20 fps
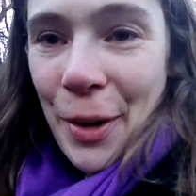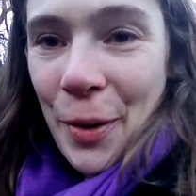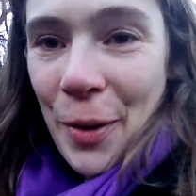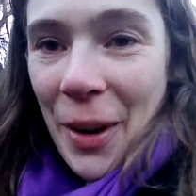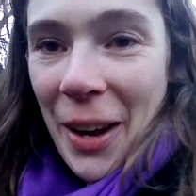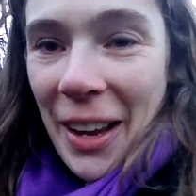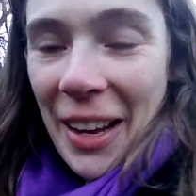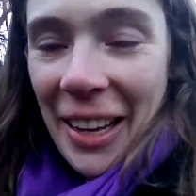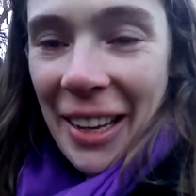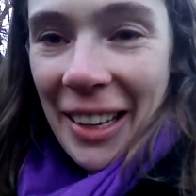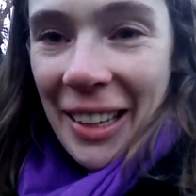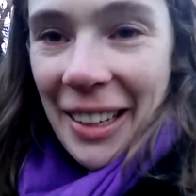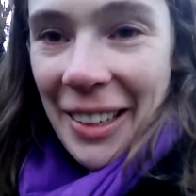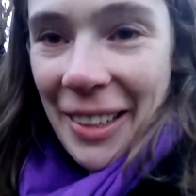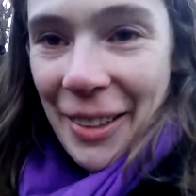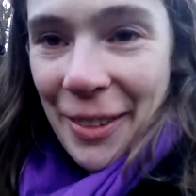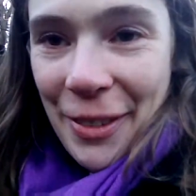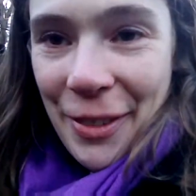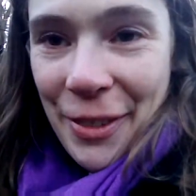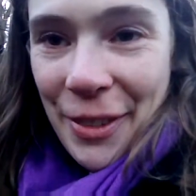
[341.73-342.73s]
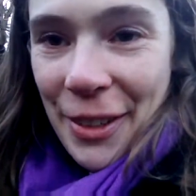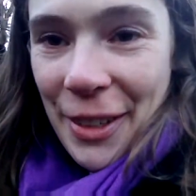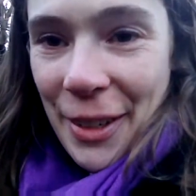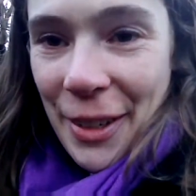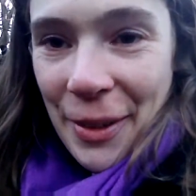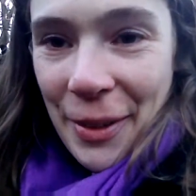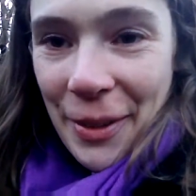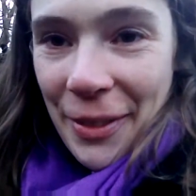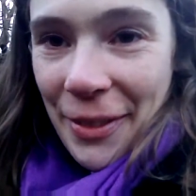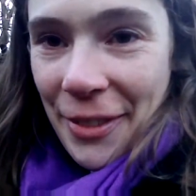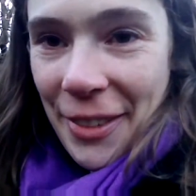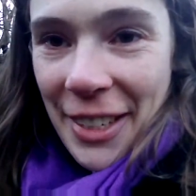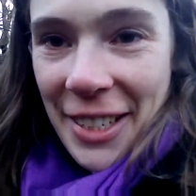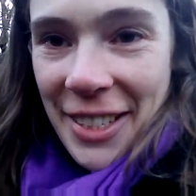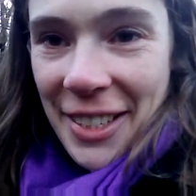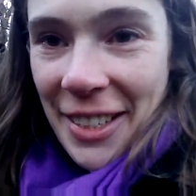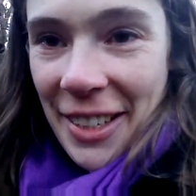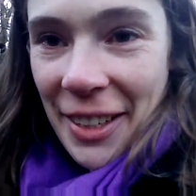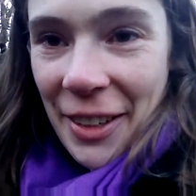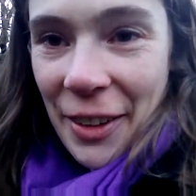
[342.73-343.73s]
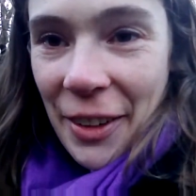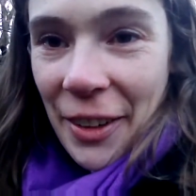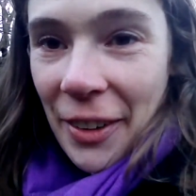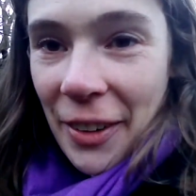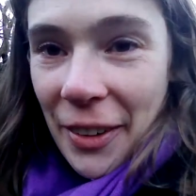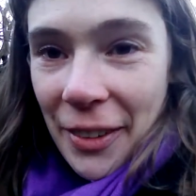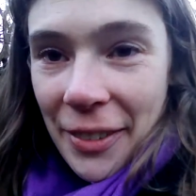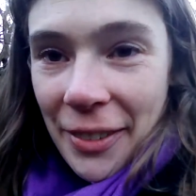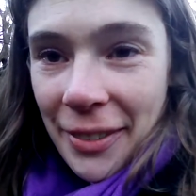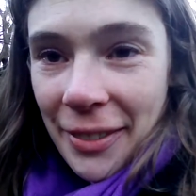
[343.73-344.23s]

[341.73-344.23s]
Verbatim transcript: crying for no reason at all.